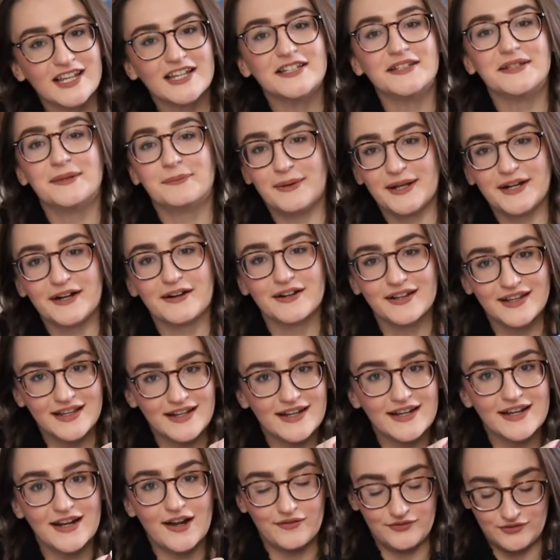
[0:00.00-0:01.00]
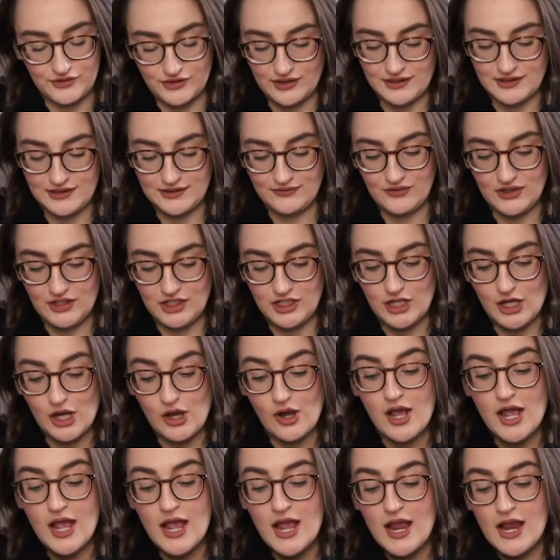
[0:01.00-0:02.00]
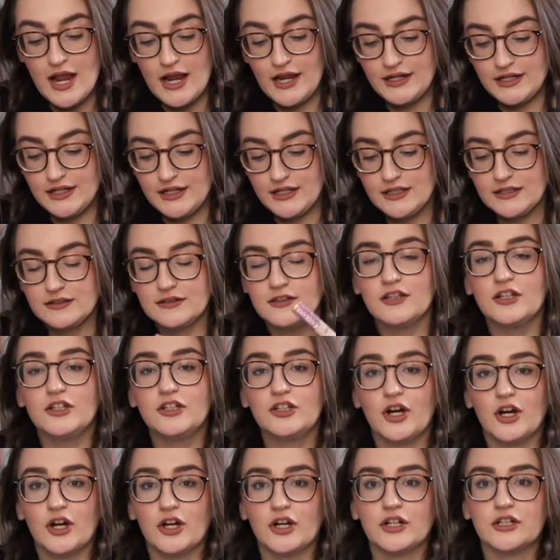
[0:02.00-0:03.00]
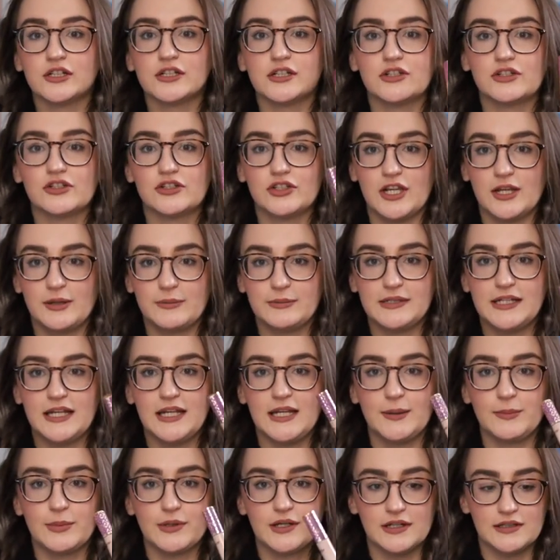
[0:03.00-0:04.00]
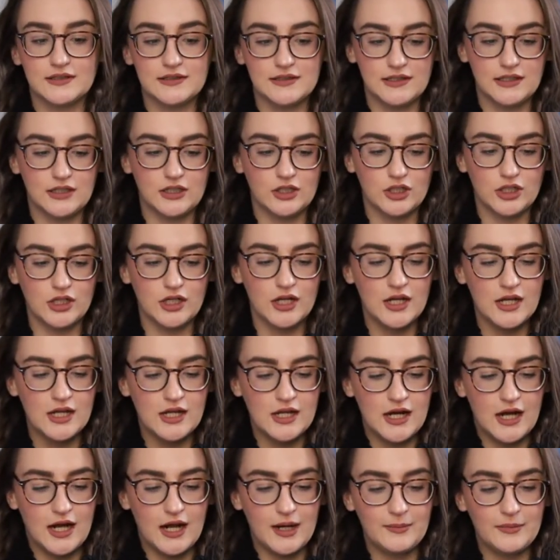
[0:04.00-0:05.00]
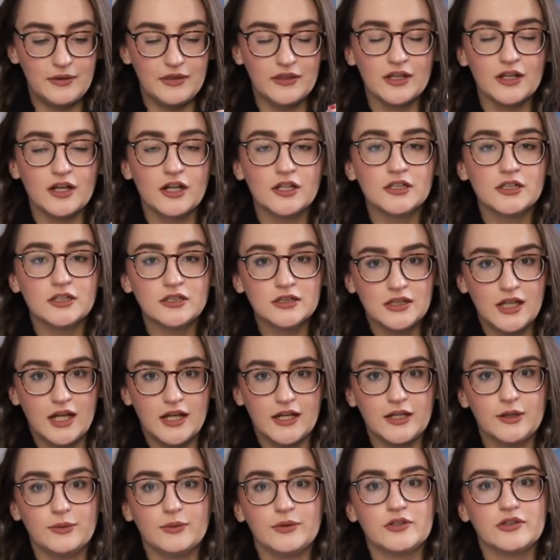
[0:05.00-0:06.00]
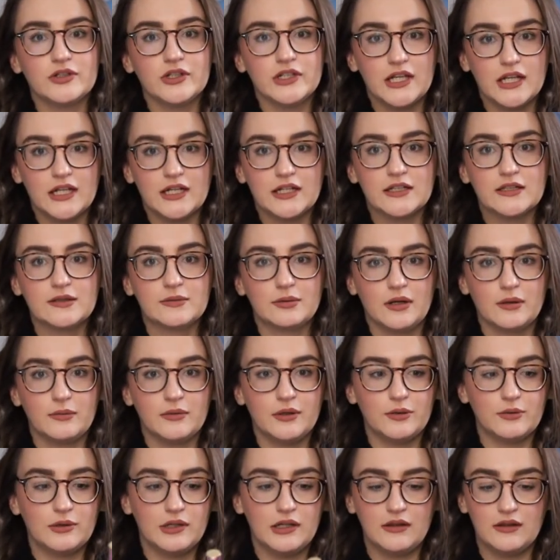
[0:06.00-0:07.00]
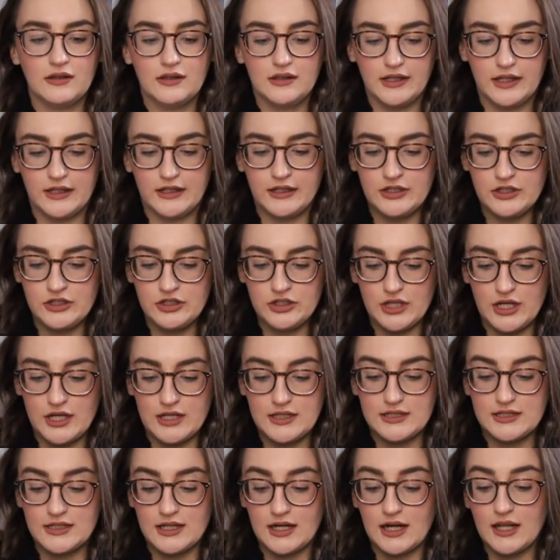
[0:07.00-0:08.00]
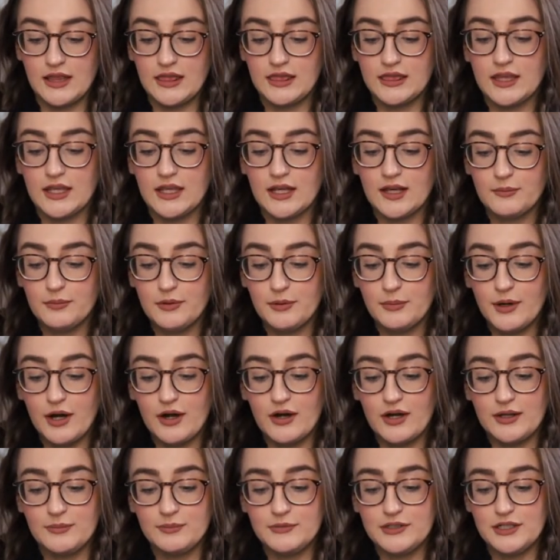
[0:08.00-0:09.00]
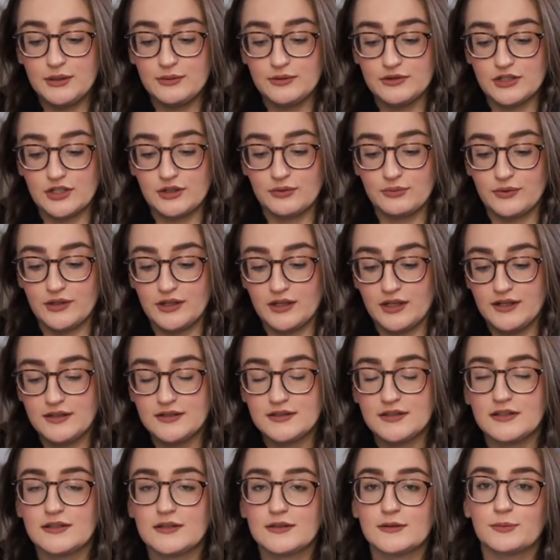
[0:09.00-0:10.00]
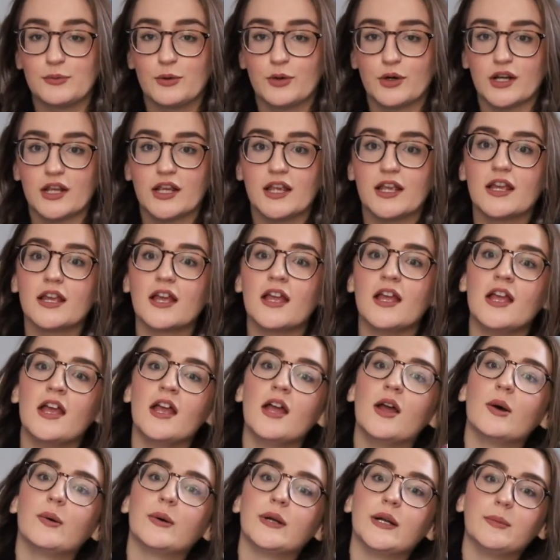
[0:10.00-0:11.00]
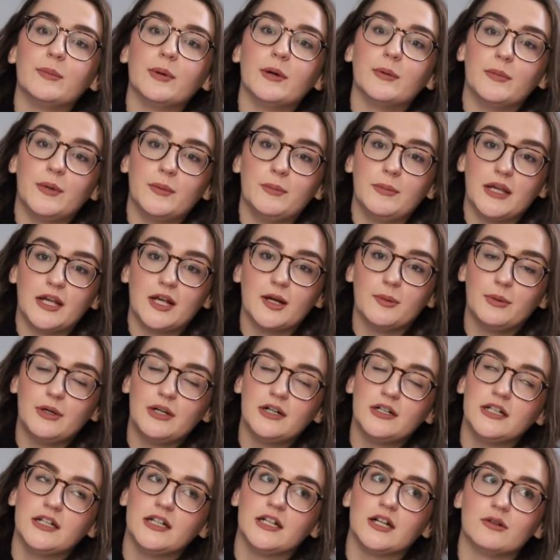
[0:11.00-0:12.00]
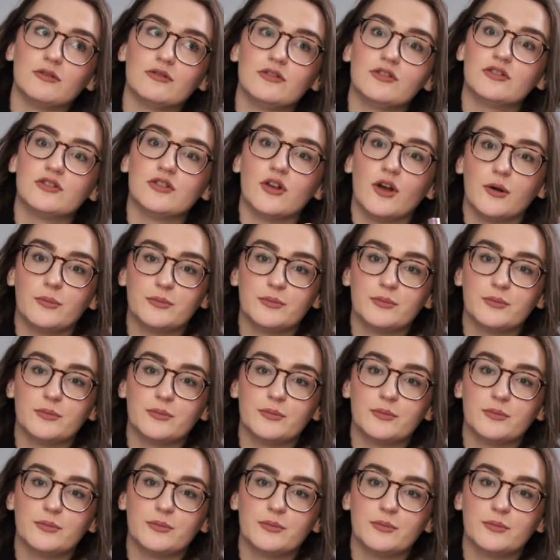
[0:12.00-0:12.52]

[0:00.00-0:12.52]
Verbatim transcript: you better get it after this video and it is the Tarte Shape Tape Concealer I'm in the color light, which again is probably one of the lightest shades, and I think I'm about empty, which I realized this morning when I put my makeup on and I was so